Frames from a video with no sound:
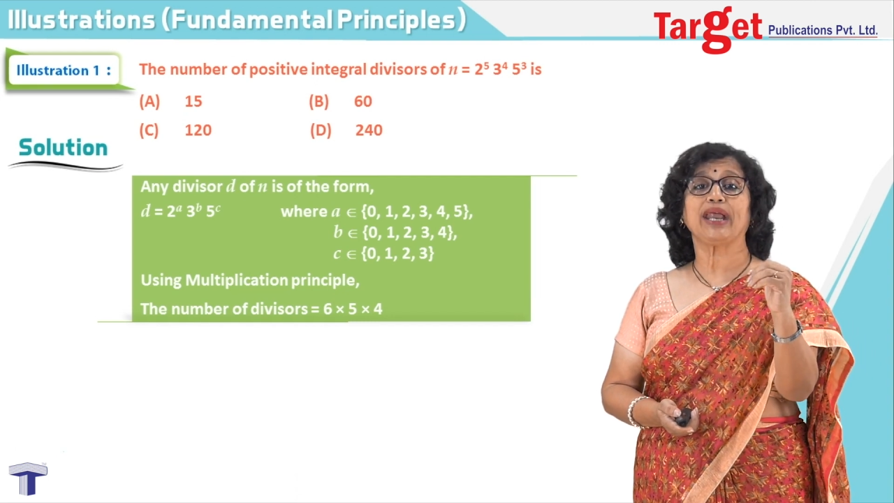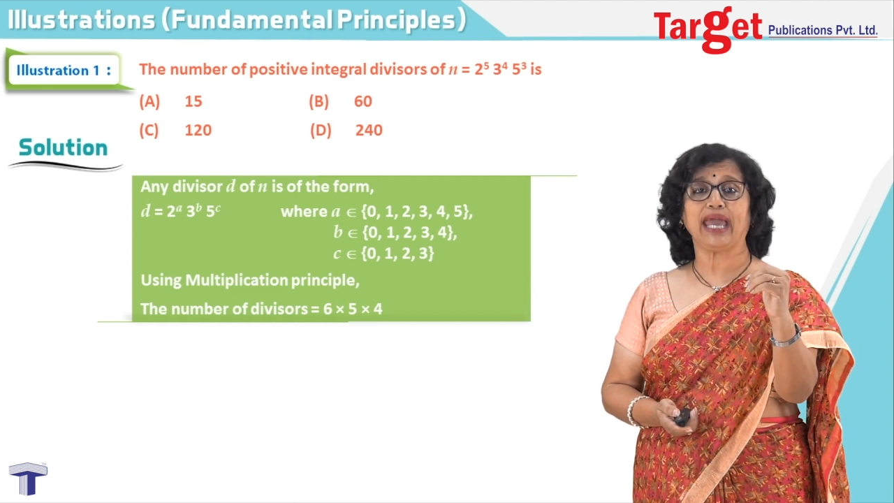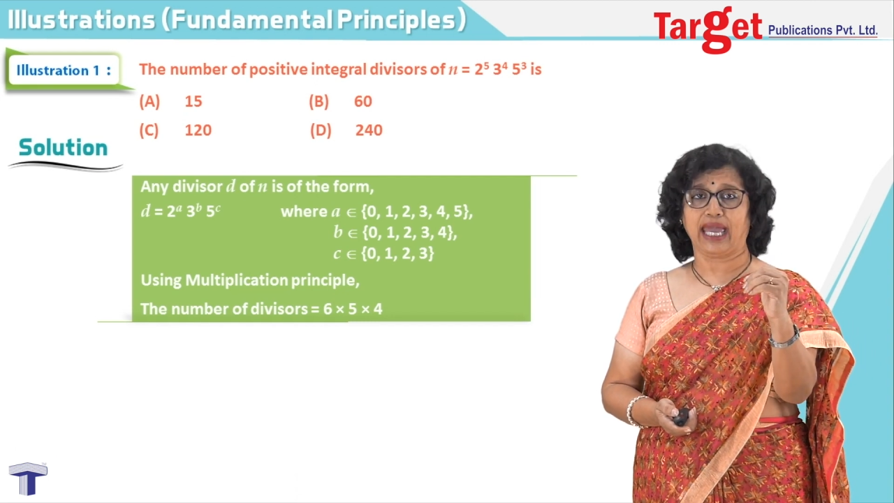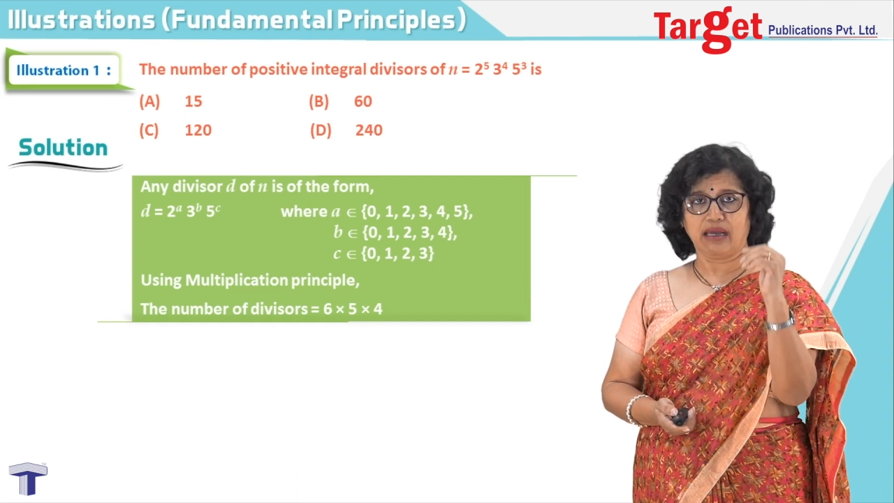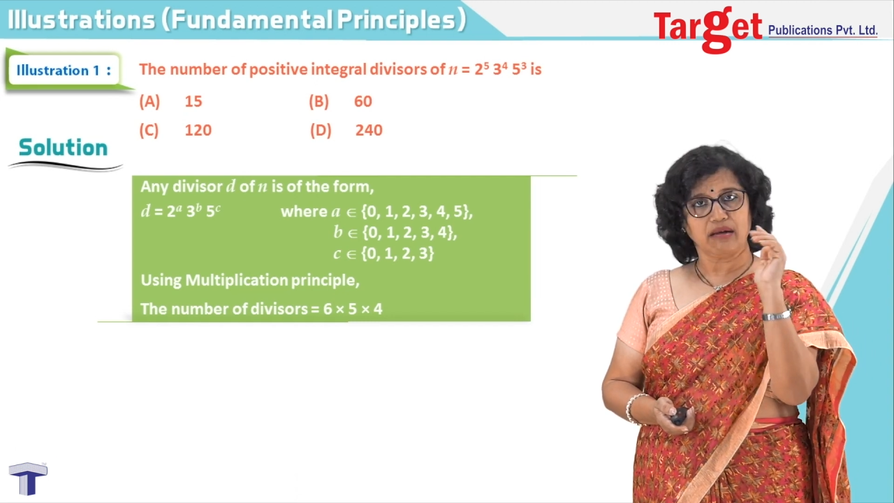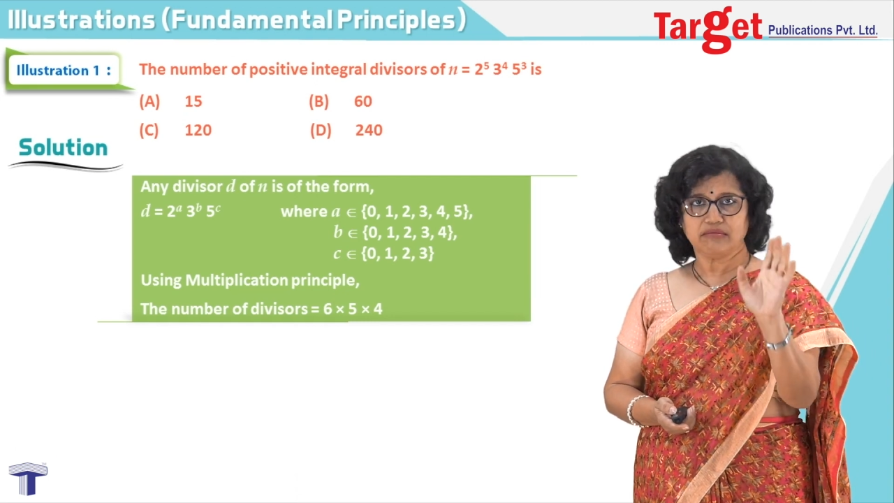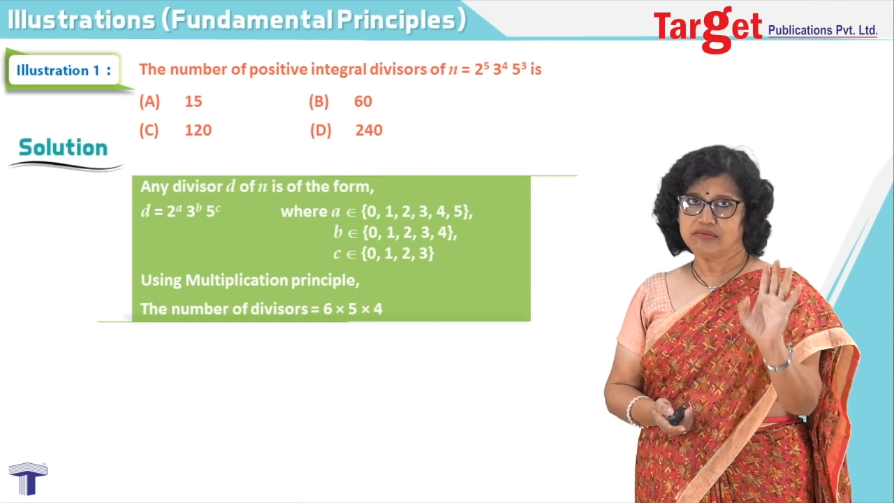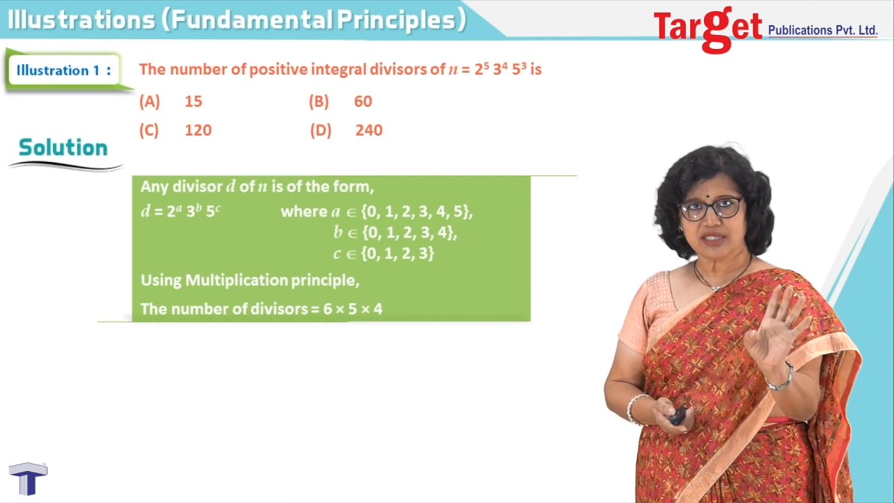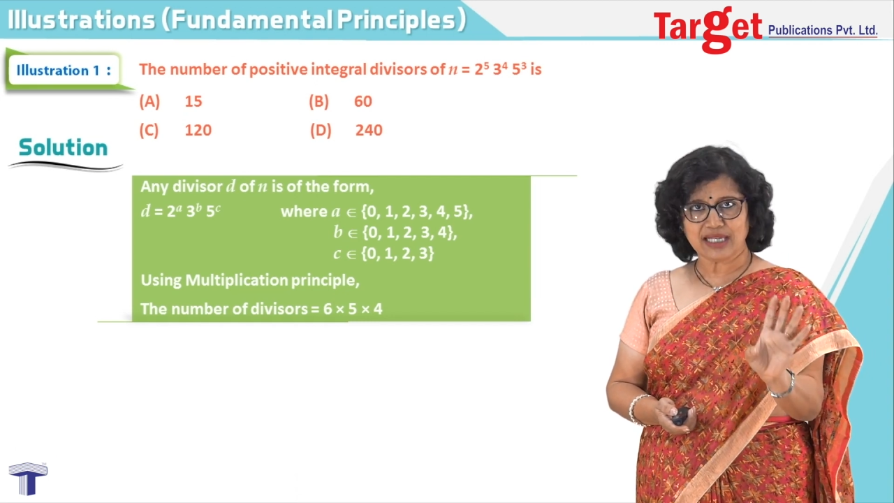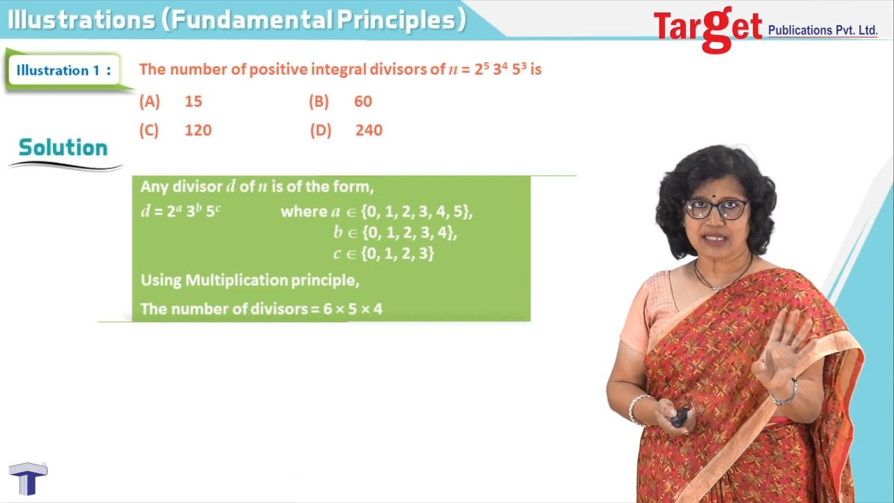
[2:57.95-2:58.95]
A,
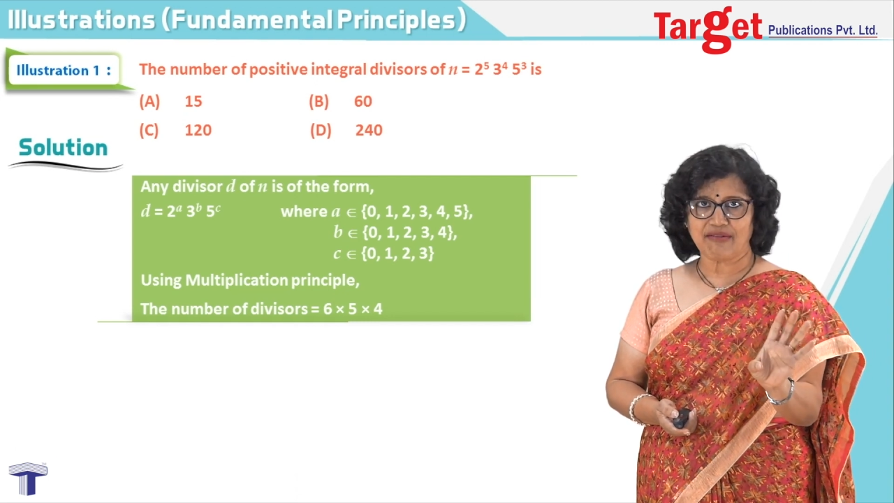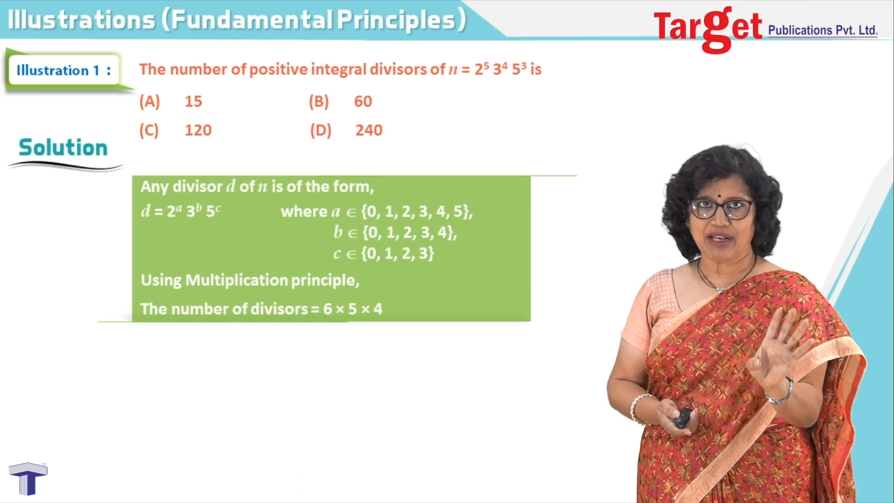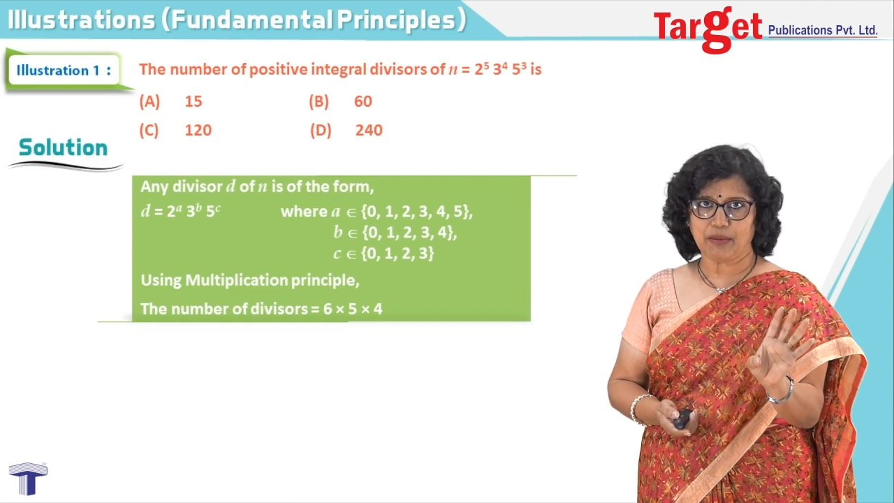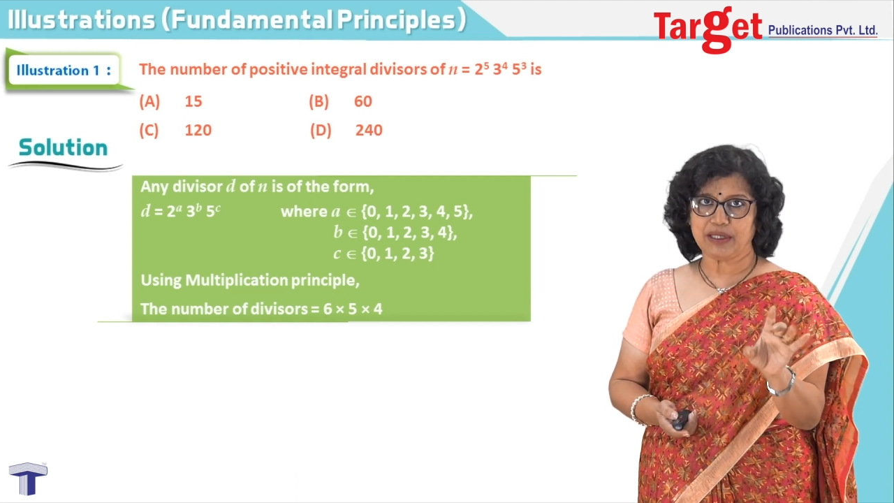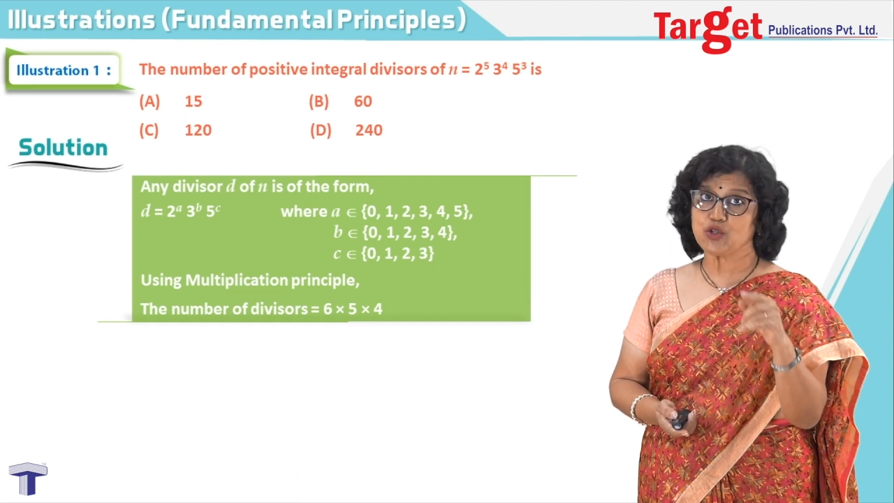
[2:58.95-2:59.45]
6 available.